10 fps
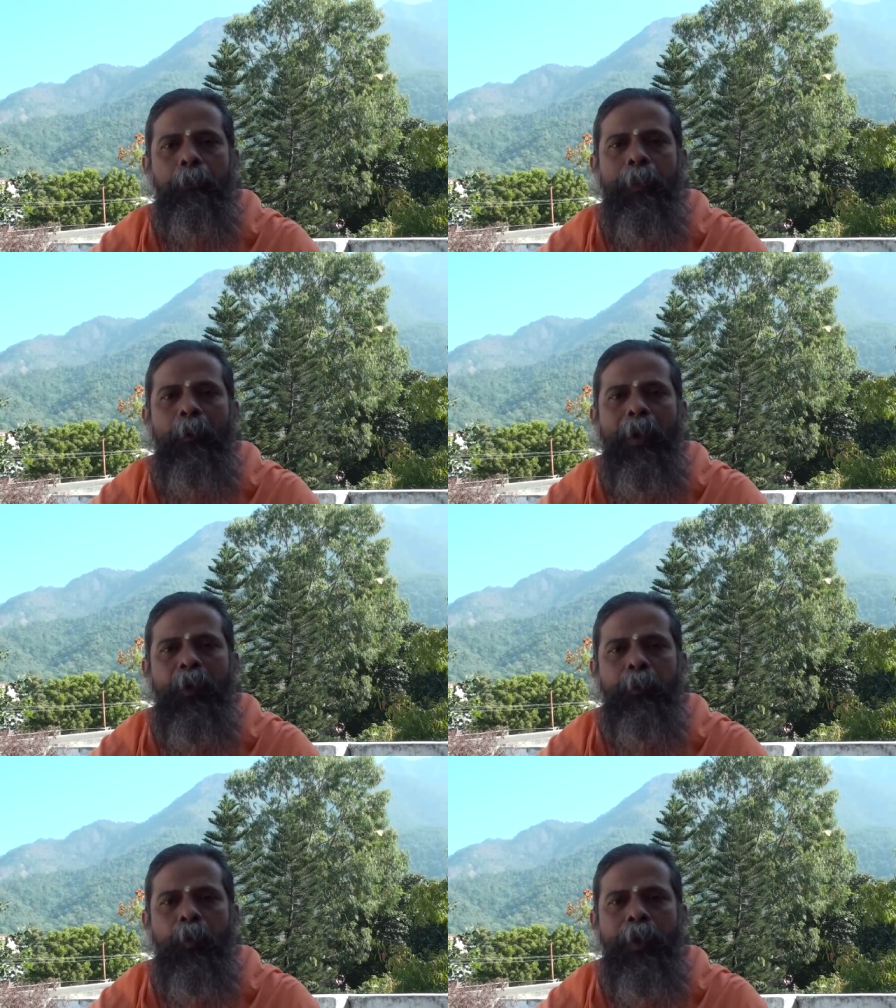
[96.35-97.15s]
power
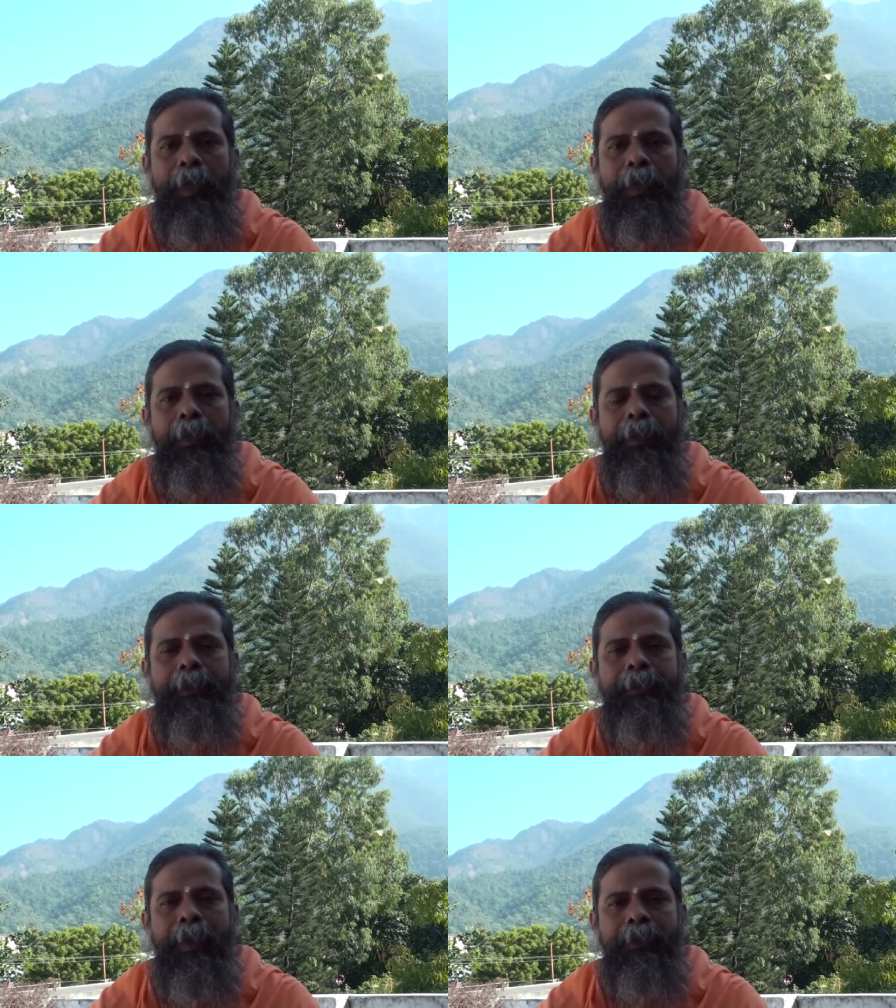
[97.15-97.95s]
of will,
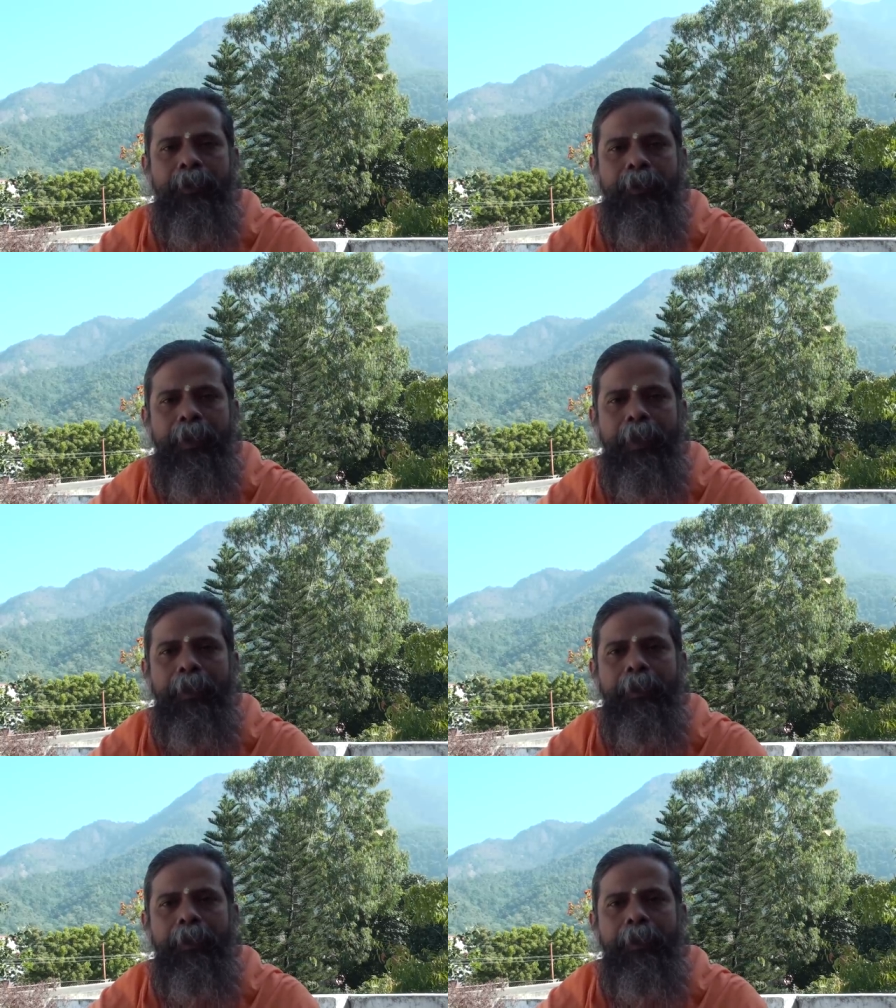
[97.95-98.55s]
Ichha Shakti,